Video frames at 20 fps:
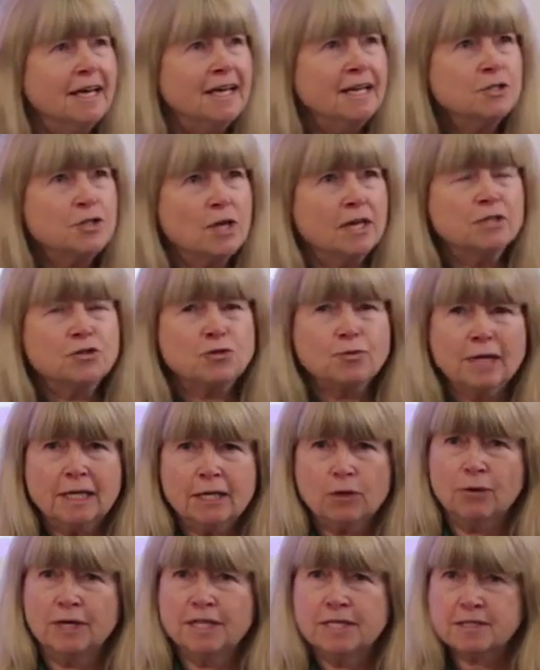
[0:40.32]
is really
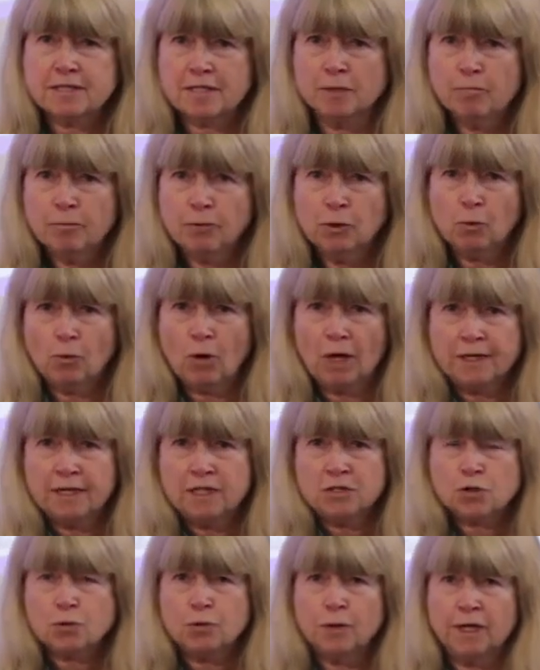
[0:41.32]
quite a simple one.
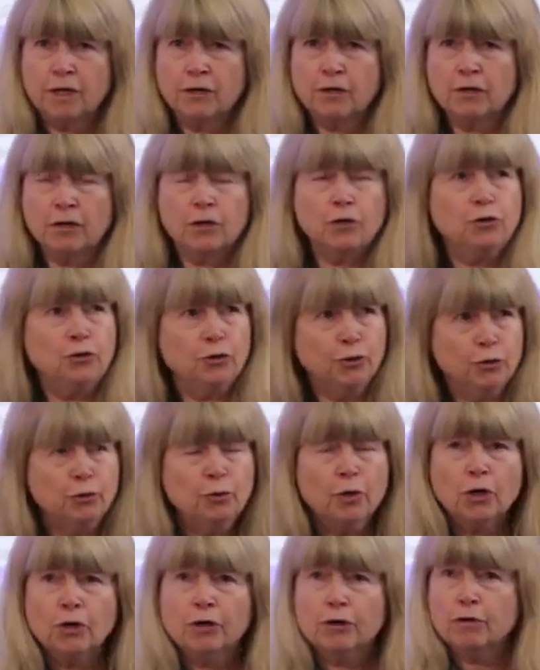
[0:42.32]
It's where you
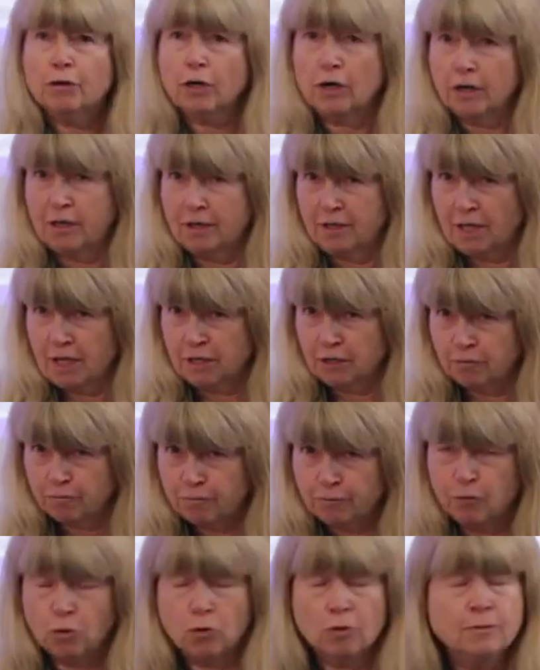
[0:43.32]
or an
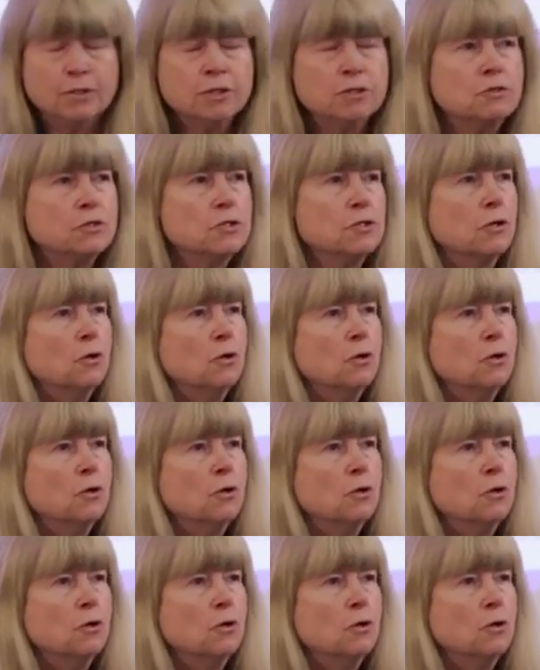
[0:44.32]
informant